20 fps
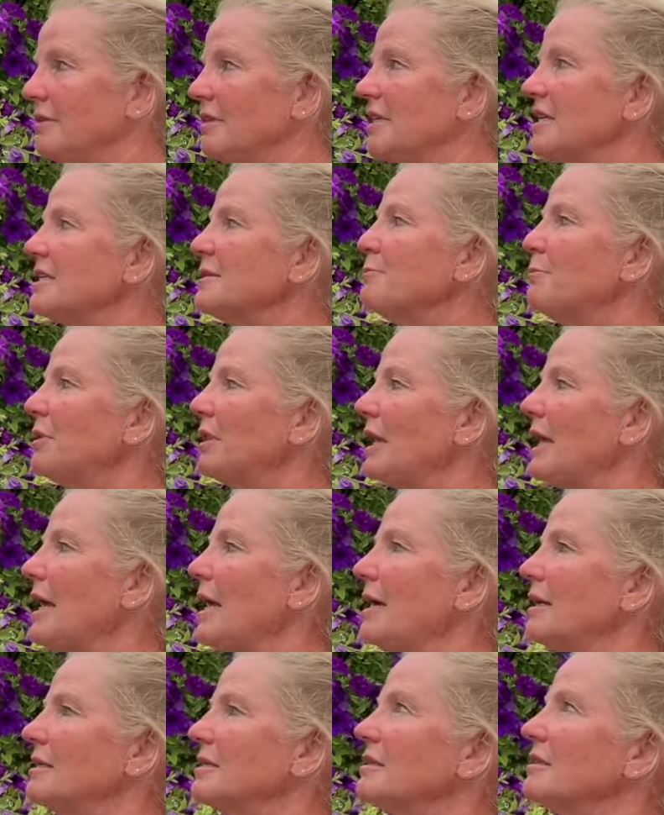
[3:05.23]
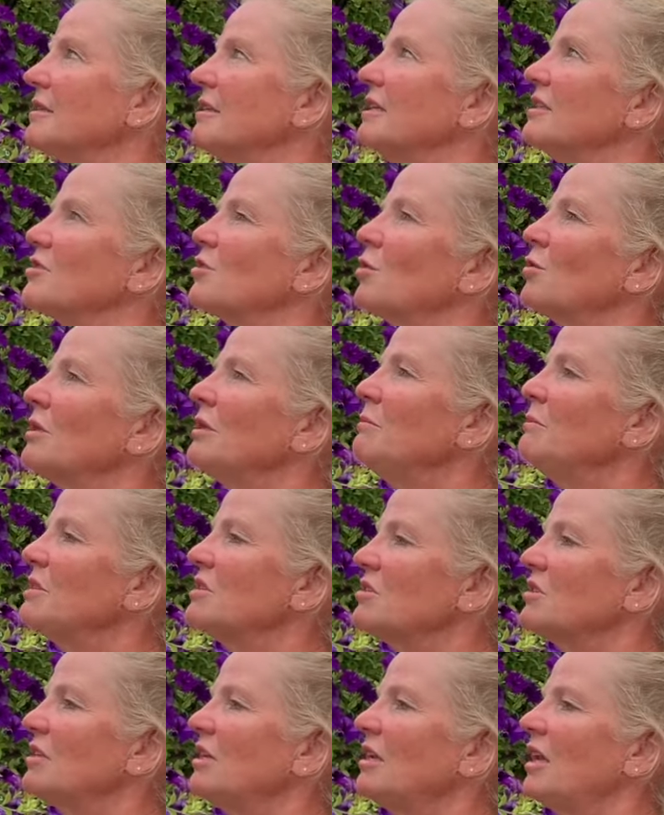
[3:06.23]
This plant, its only
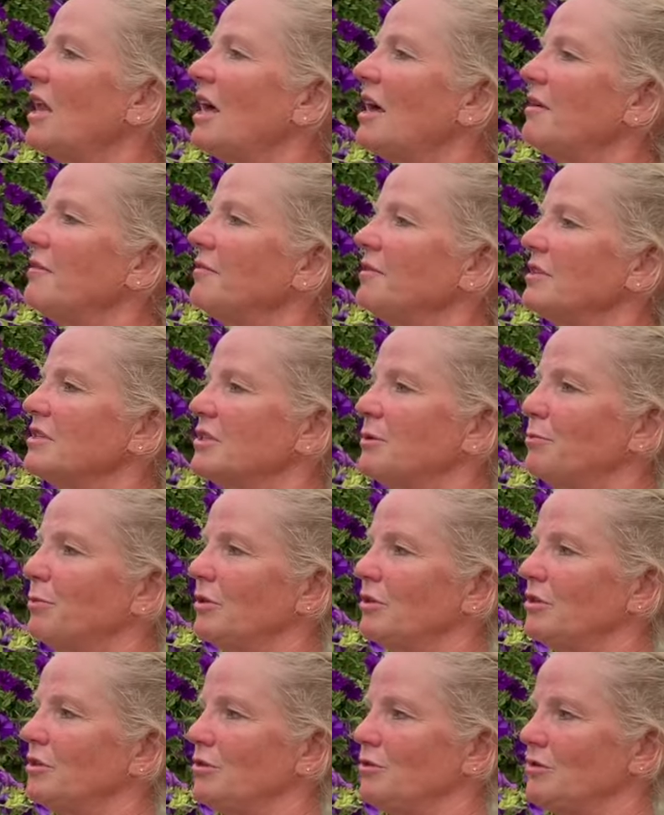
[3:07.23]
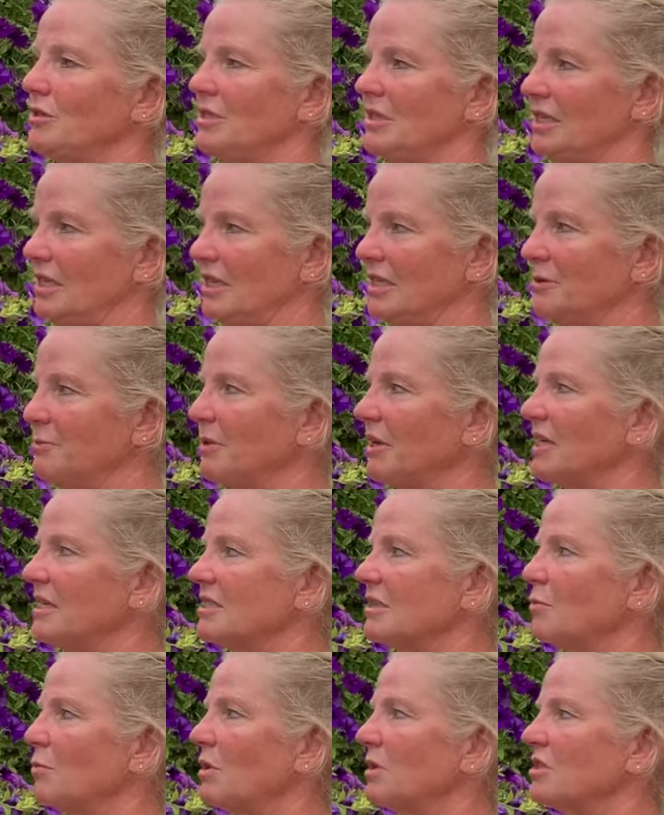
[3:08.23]
mission in life is to produce seeds
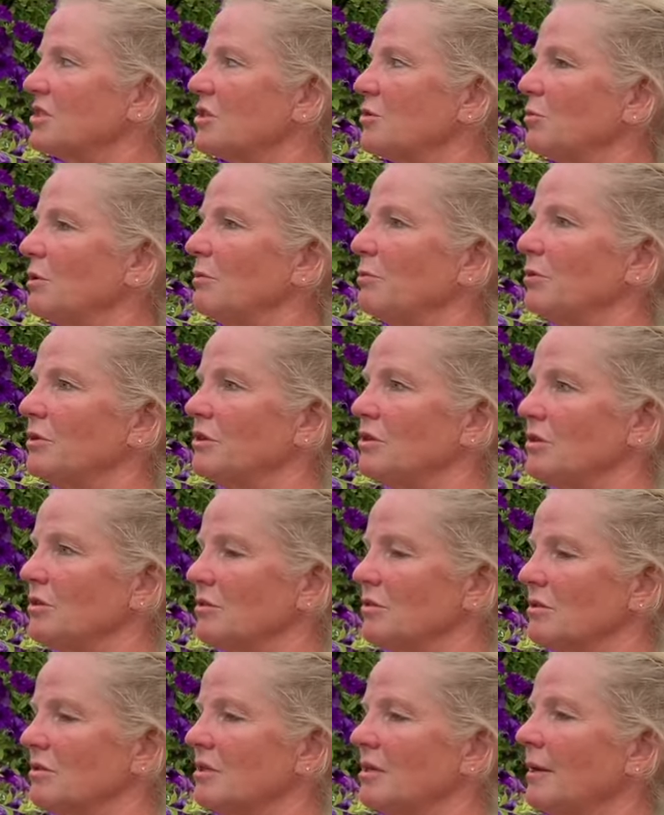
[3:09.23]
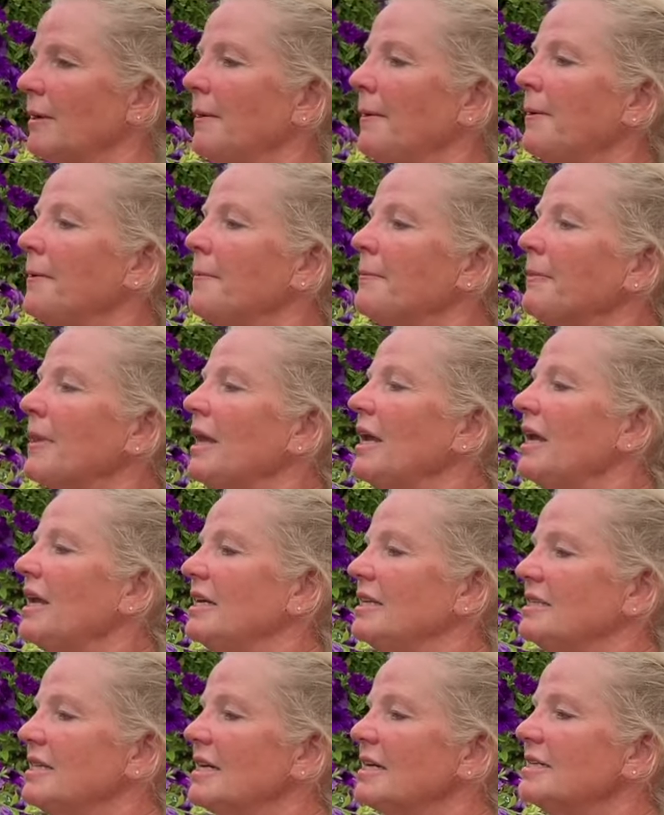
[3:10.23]
because it wants to reproduce.
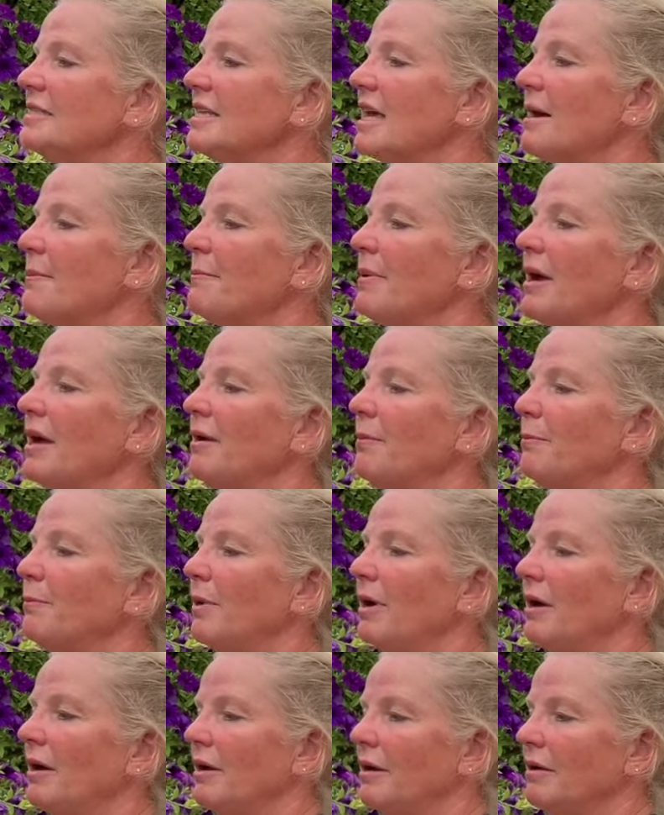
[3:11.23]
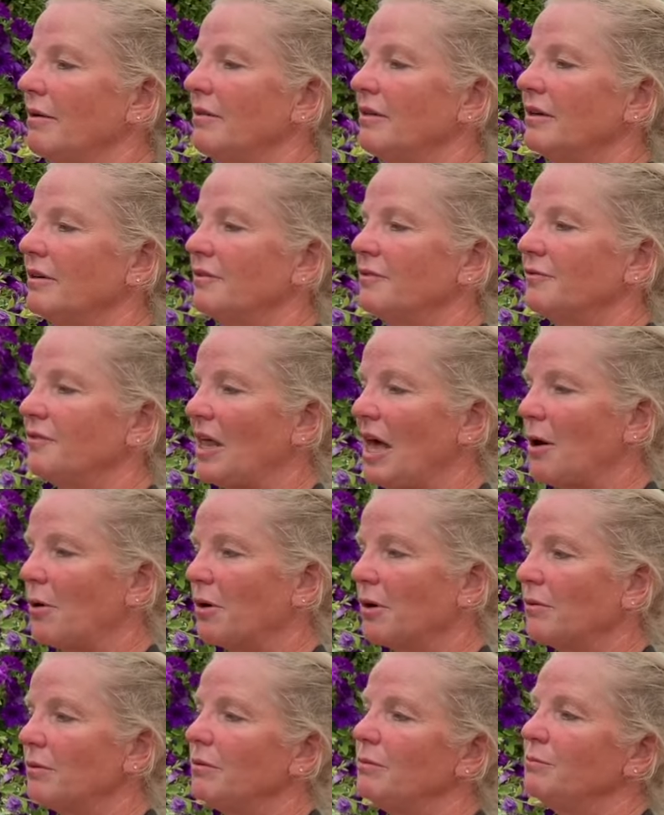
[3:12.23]
It does that by the
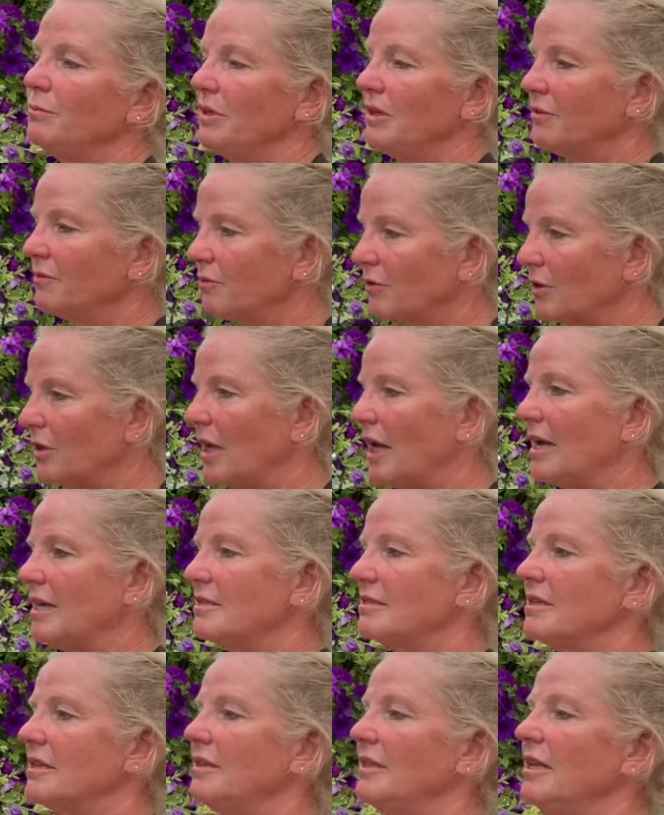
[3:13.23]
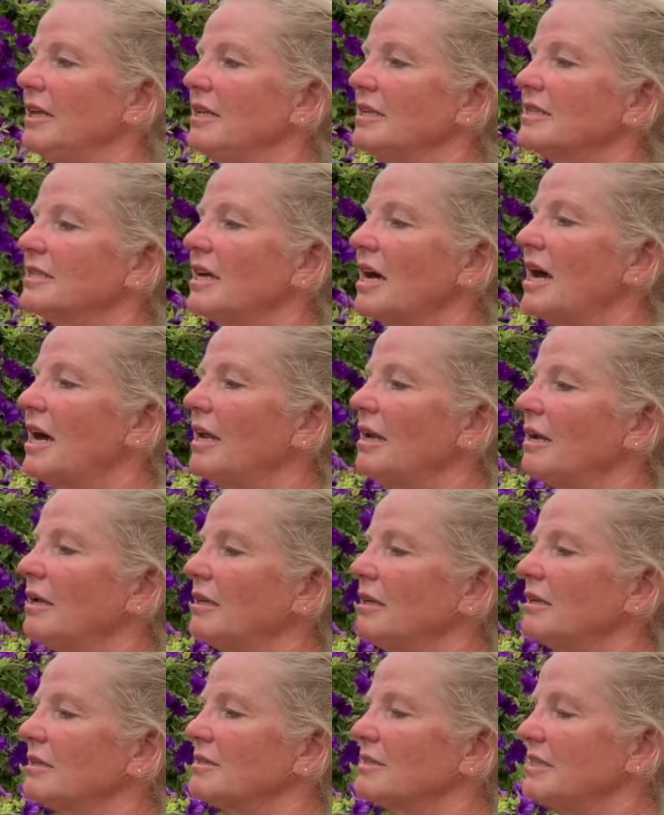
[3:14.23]
flower being fertilized, and then it's got a
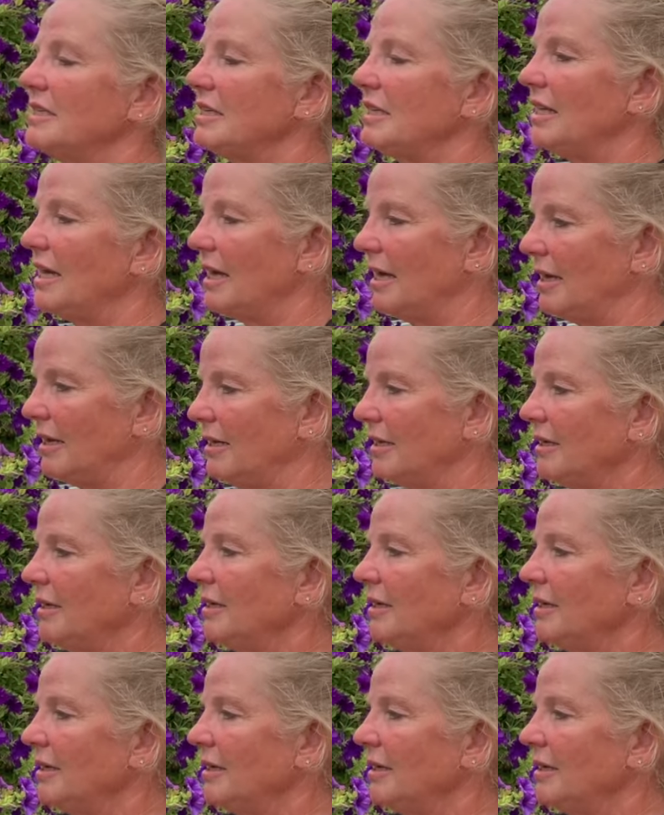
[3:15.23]
little seed head.